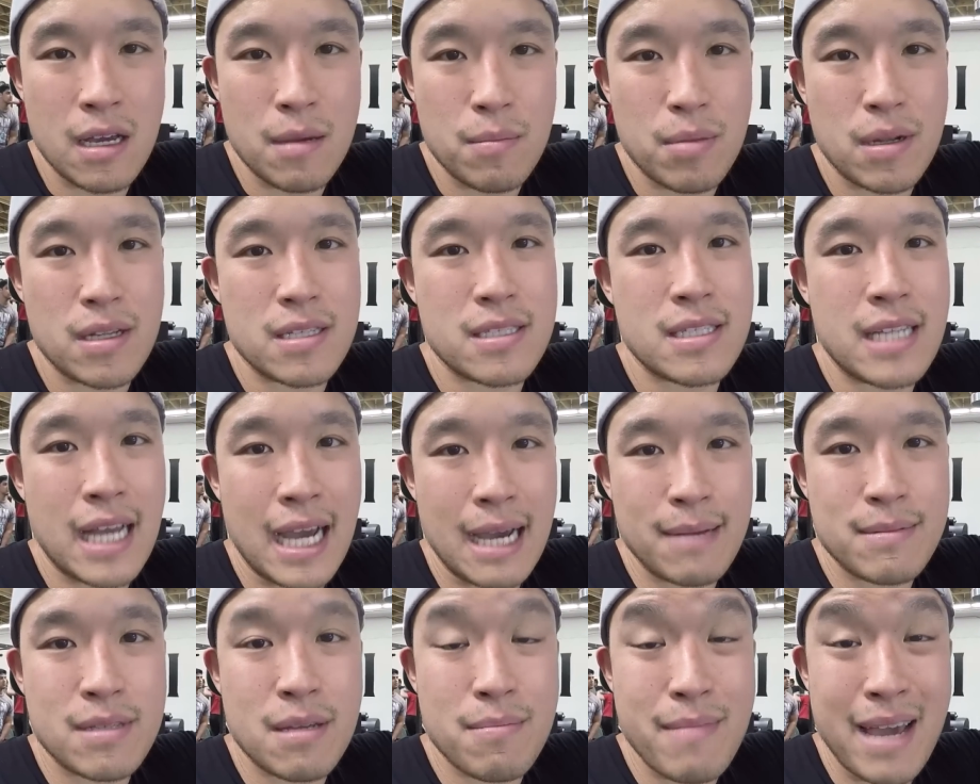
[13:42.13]
But it's
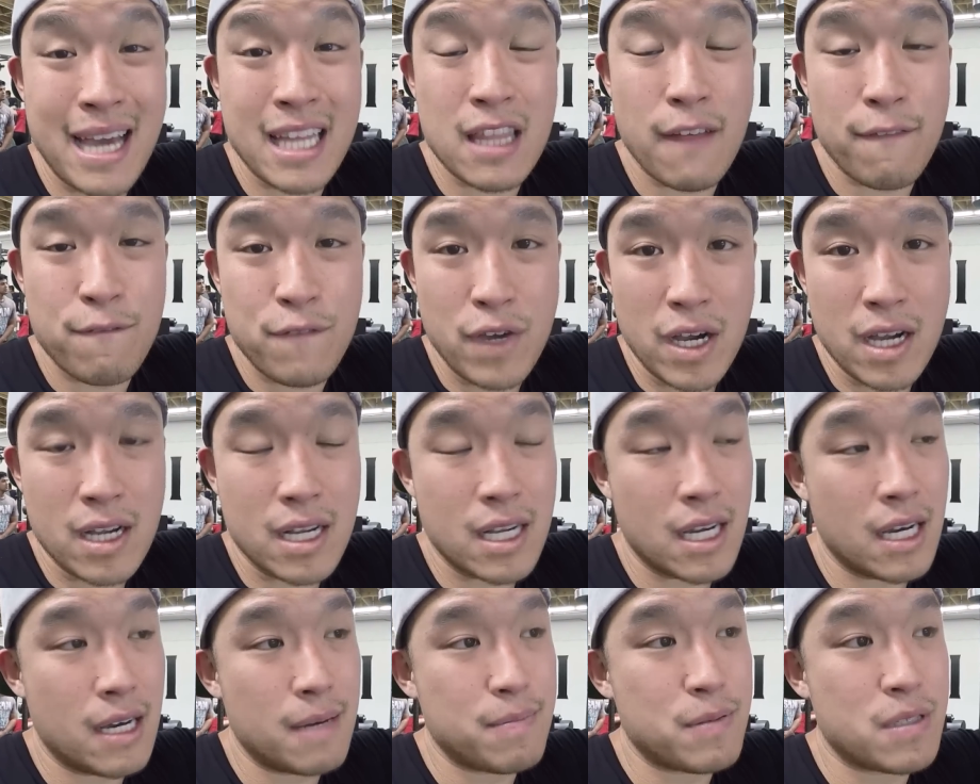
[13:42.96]
time for fuck
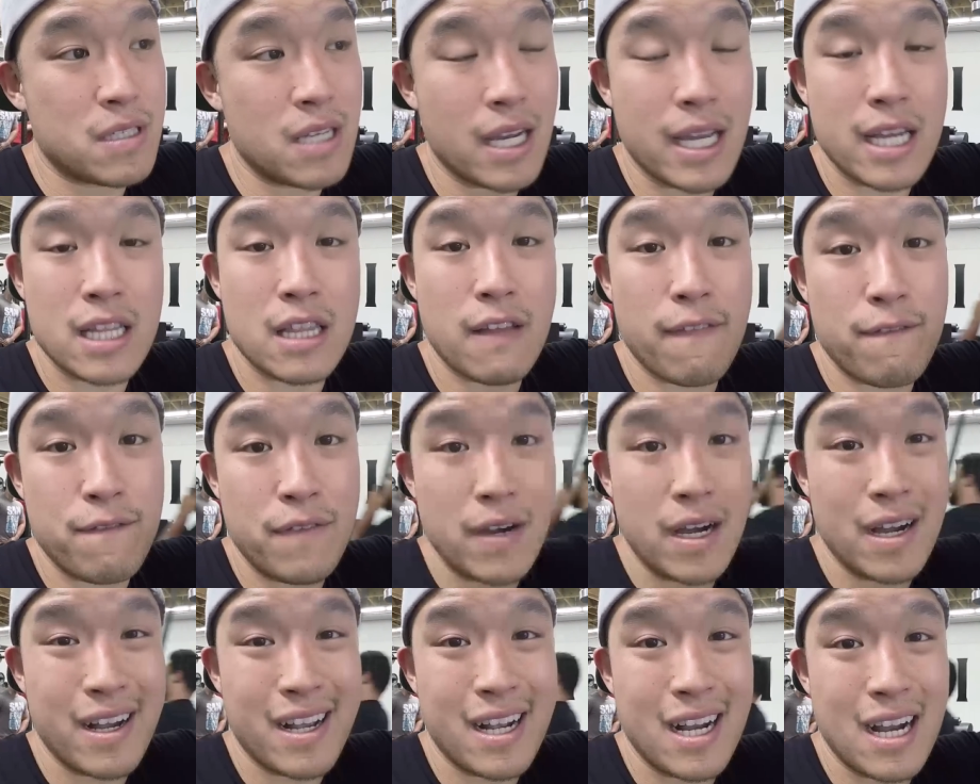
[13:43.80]
up, suck it the
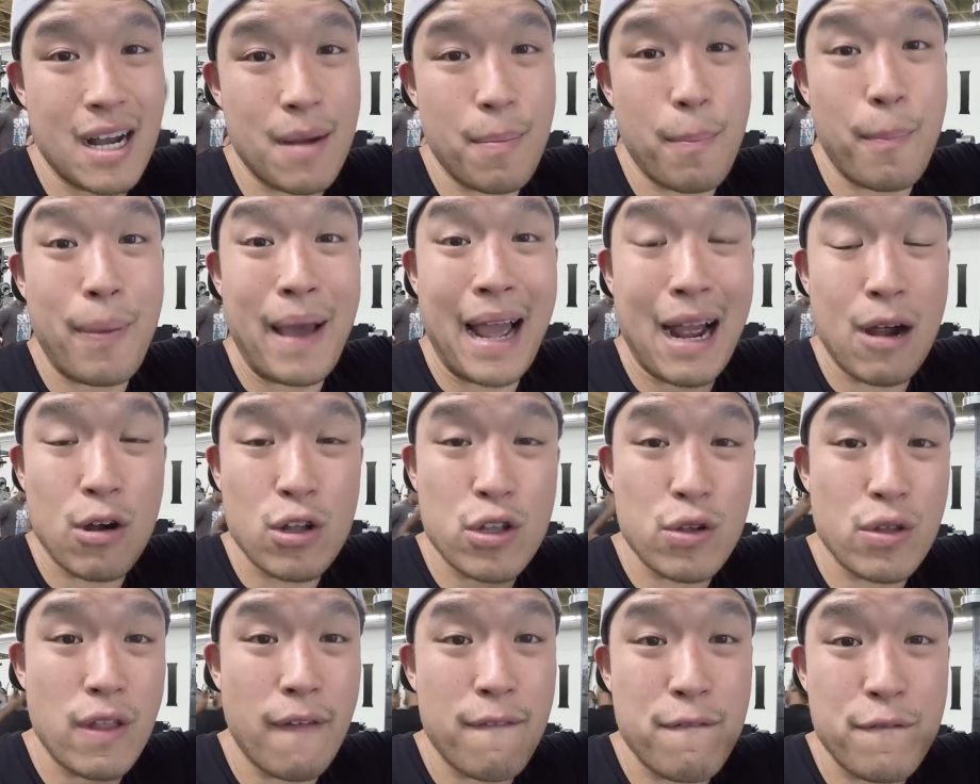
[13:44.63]
fuck up, power
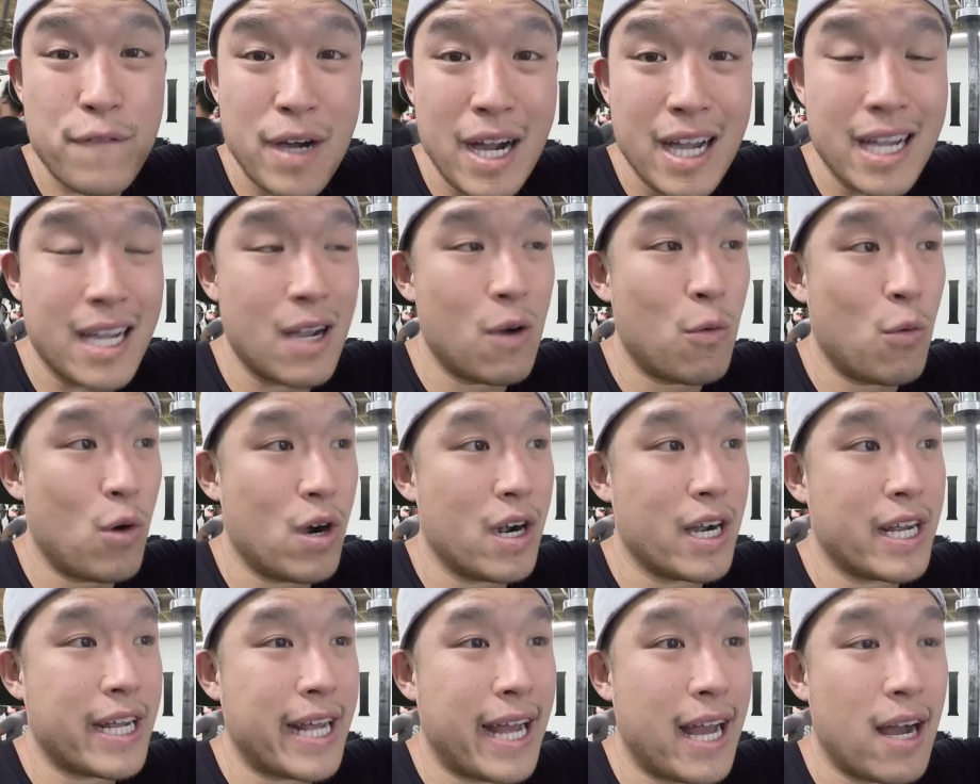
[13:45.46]
through the fucking
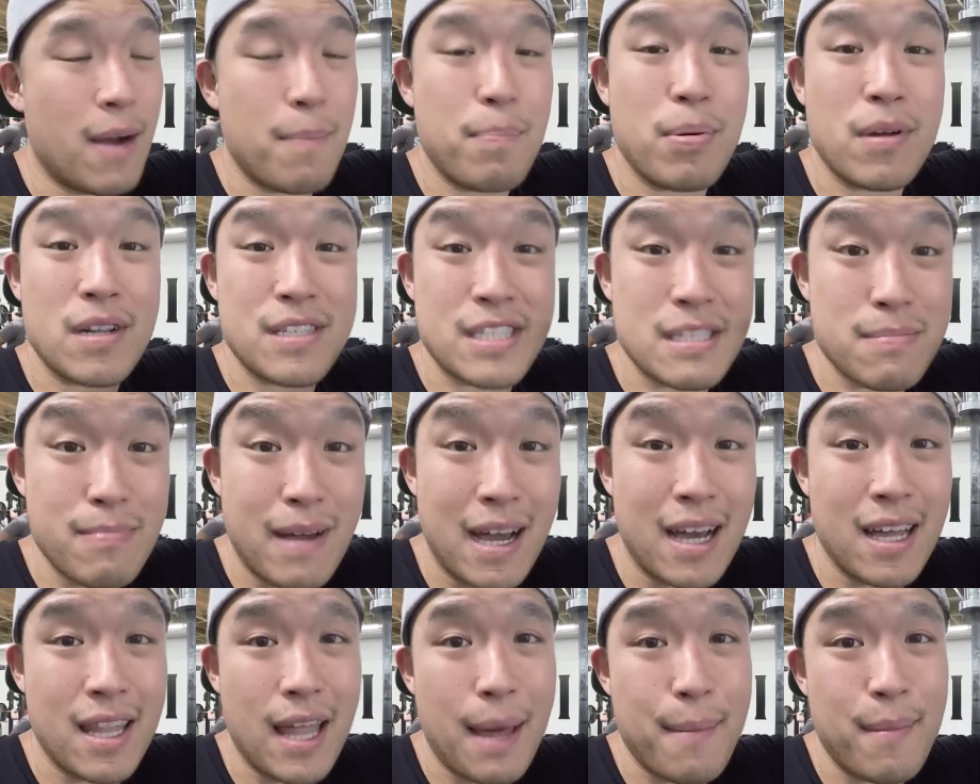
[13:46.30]
workout, put a
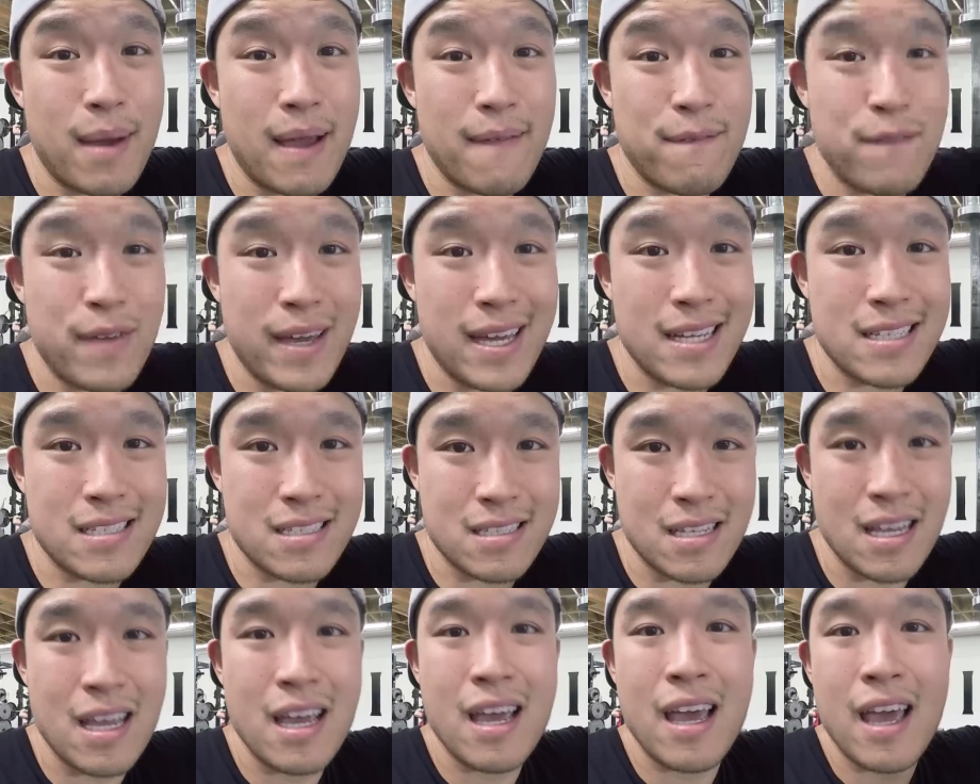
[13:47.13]
smile on my face,
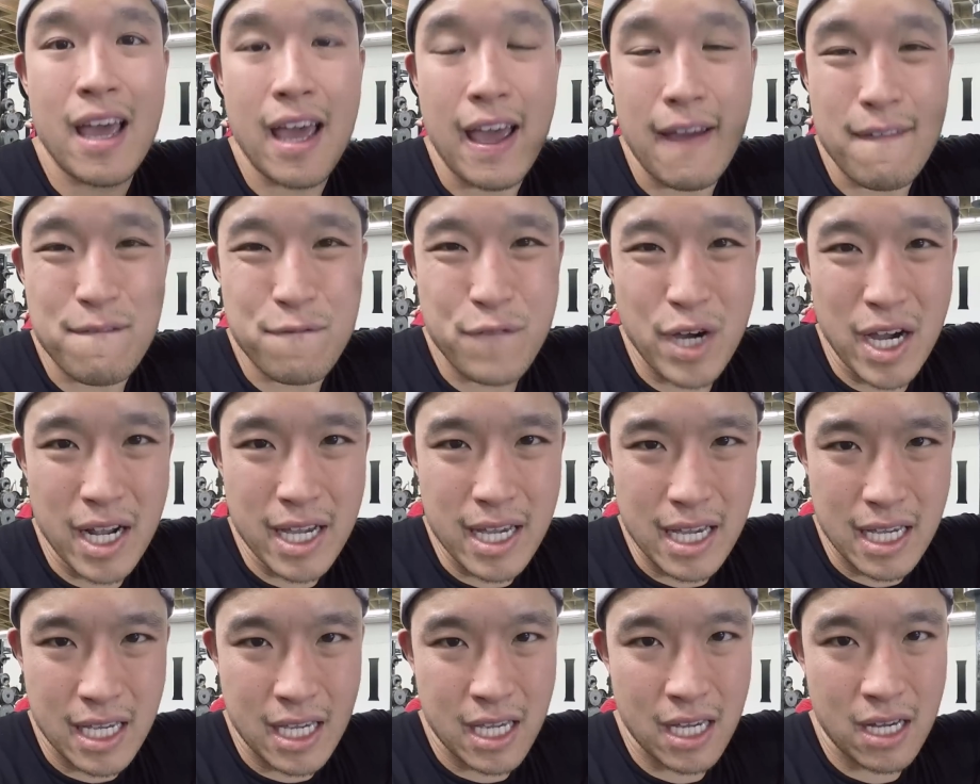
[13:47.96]
and
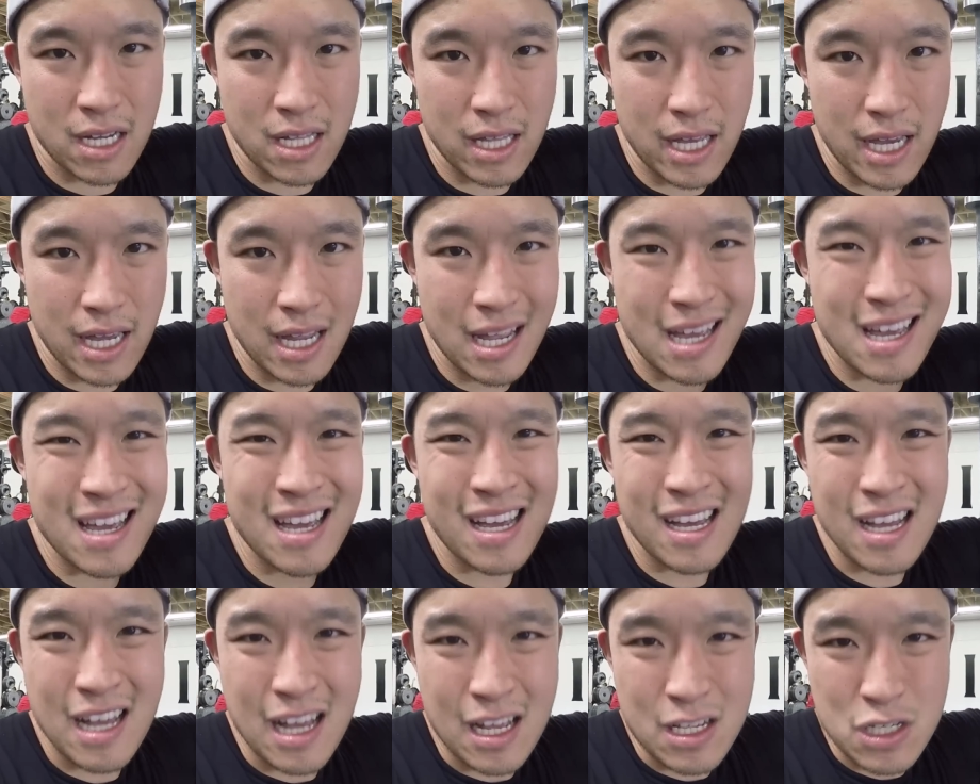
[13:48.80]
fucking kill it,
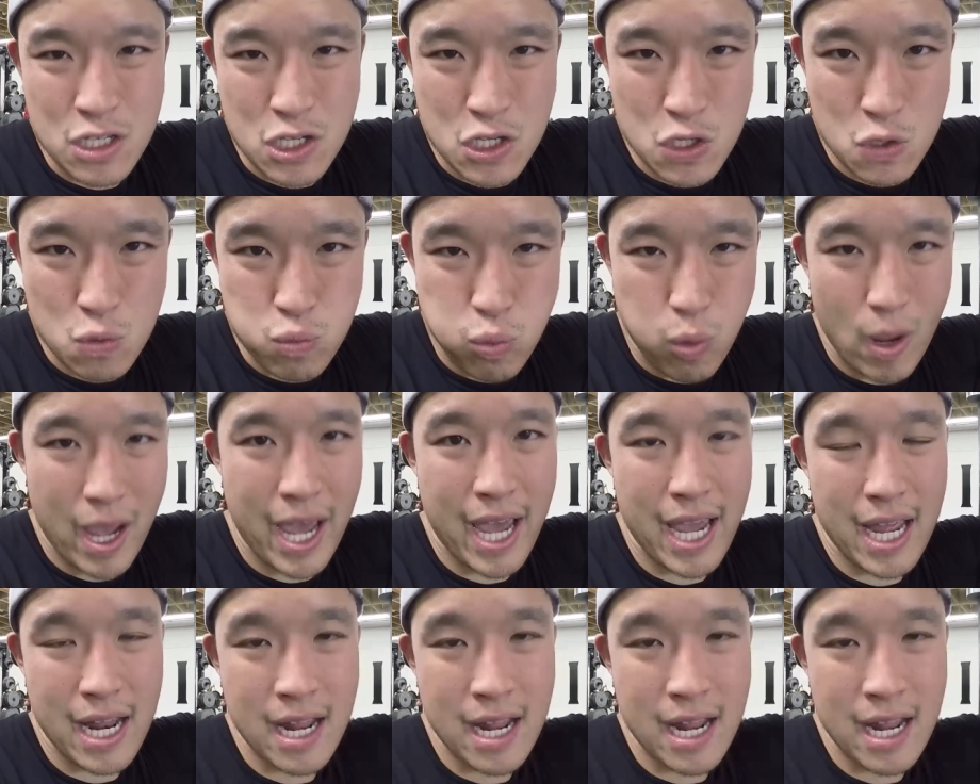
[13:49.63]
sweat,